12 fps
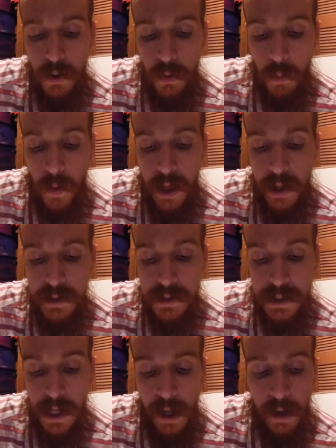Huai
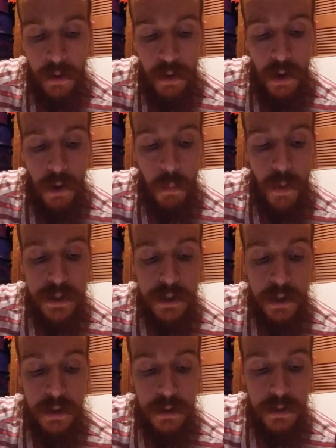Tze went to
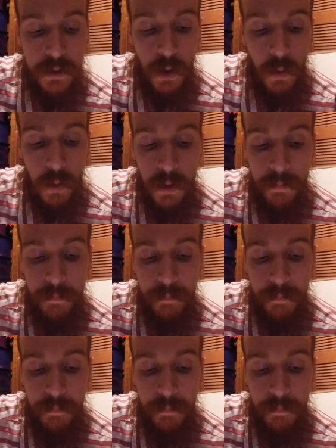condole.